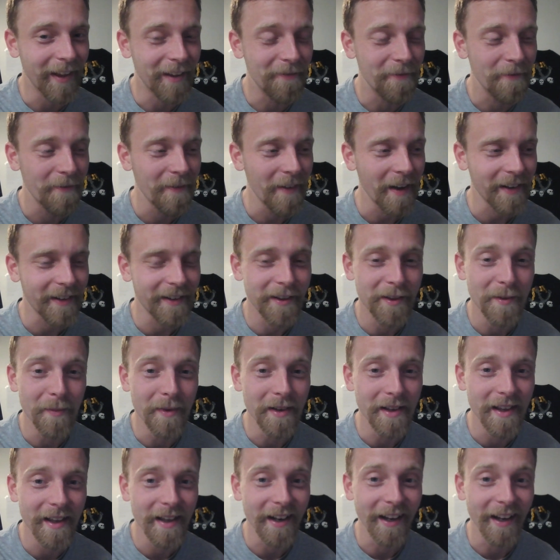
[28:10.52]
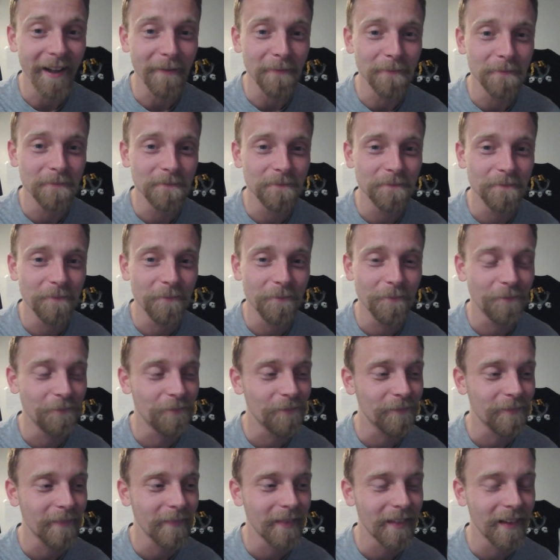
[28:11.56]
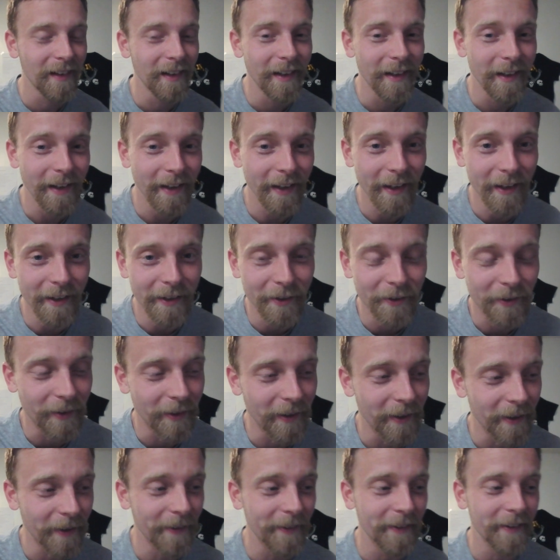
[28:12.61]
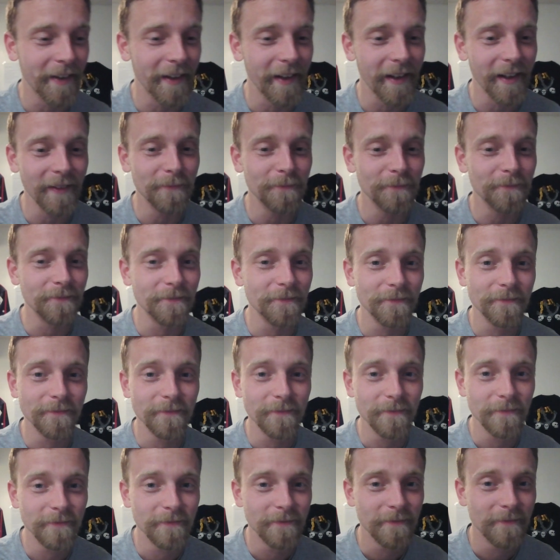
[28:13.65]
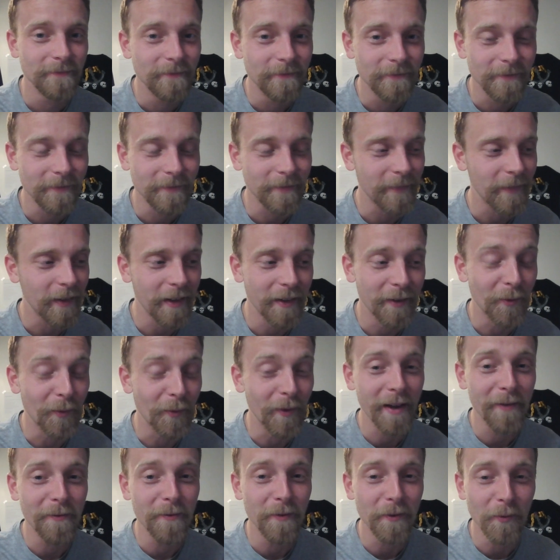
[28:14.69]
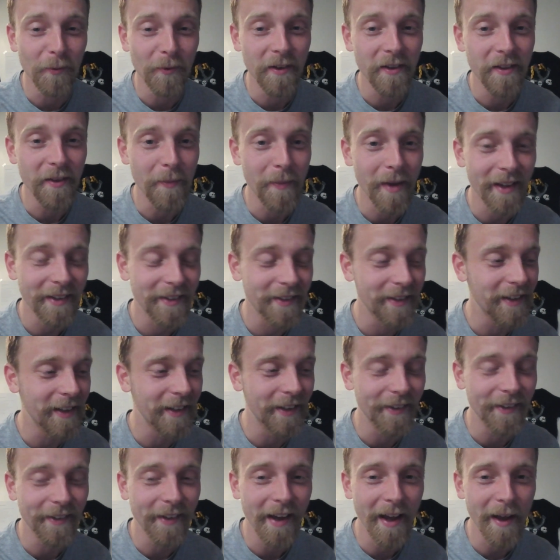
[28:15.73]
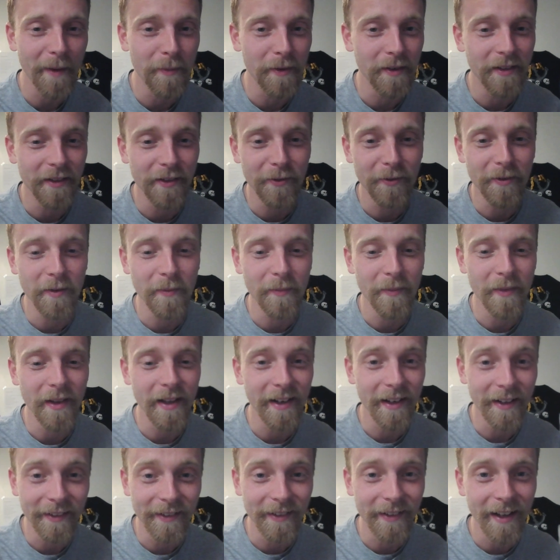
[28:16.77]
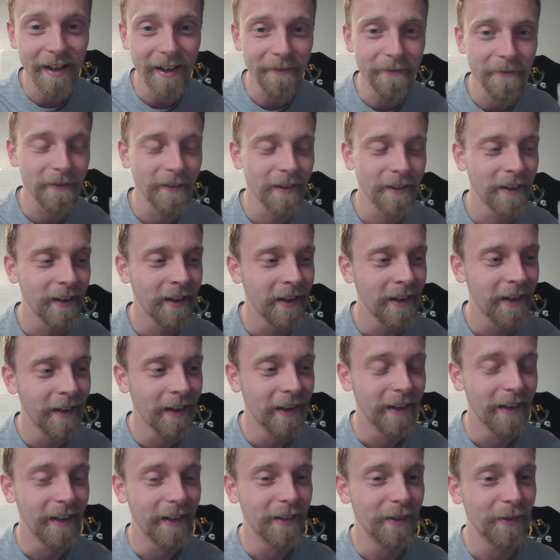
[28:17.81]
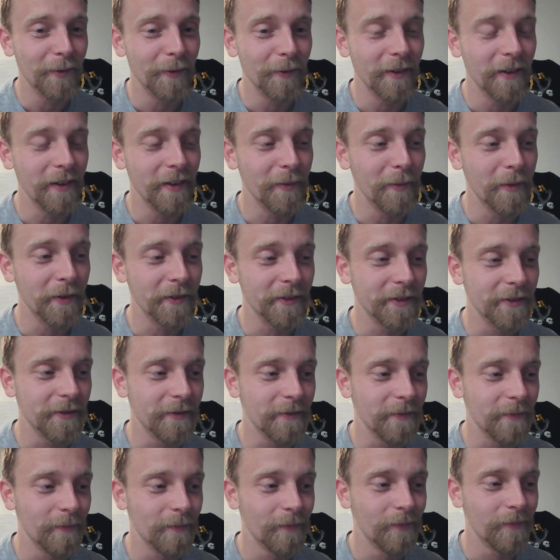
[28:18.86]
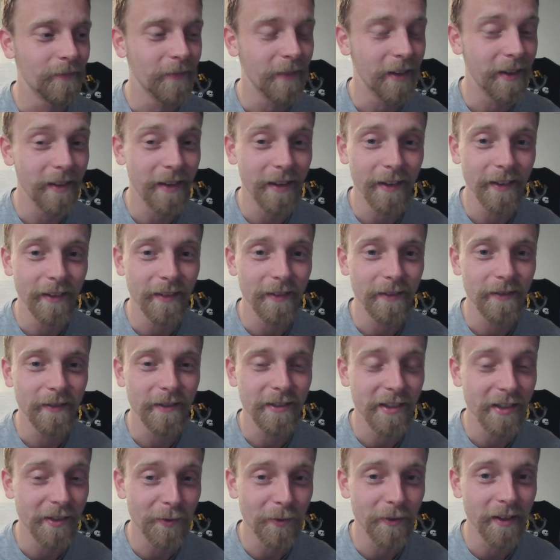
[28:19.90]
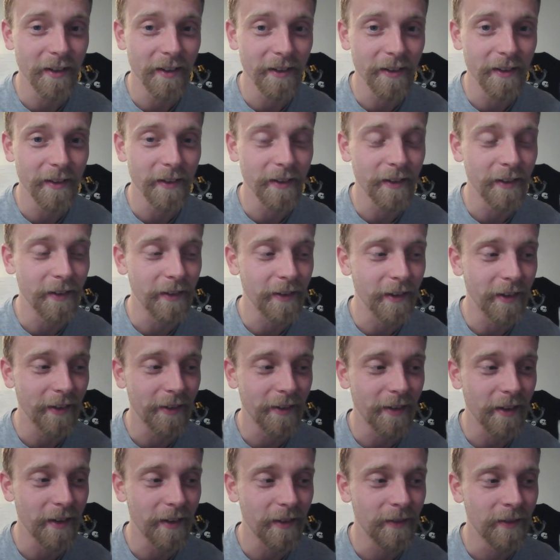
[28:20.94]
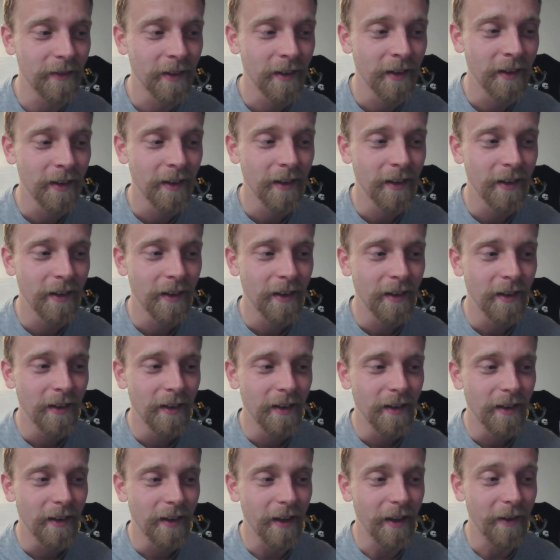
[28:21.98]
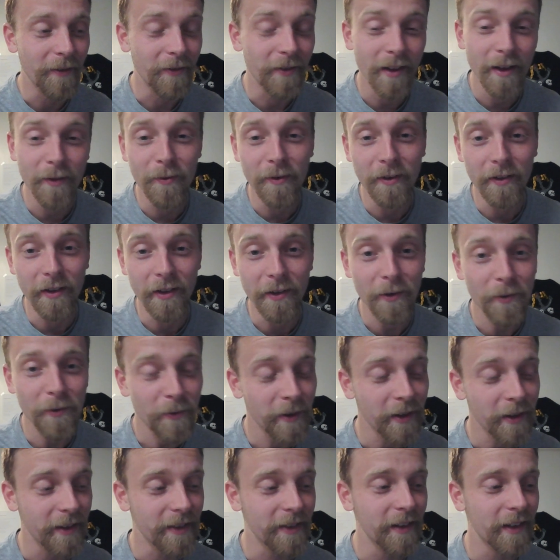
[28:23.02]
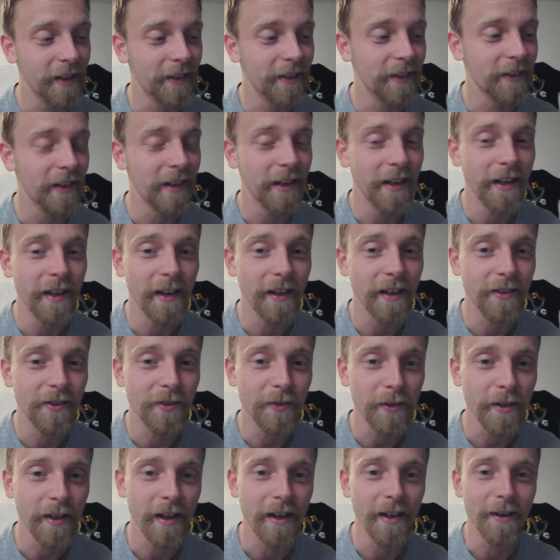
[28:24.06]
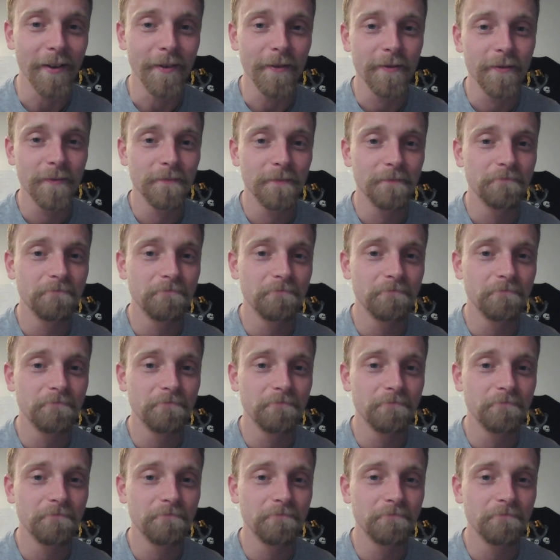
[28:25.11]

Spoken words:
in fact, in the beginning, he declares that his wife was one of the best things that happened to him in his life. It's one of the most she's one of the things that, if not one of the only things that he got joy out of.